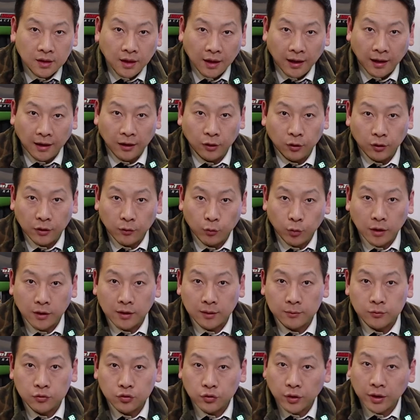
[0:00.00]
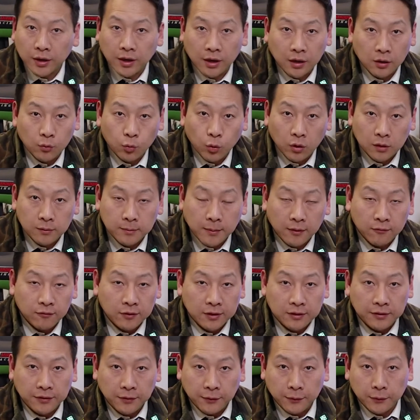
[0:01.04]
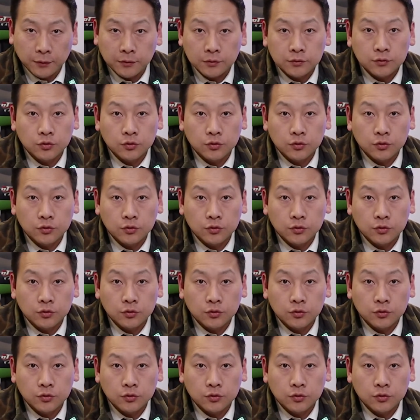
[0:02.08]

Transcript: Hello and welcome to another one of my video.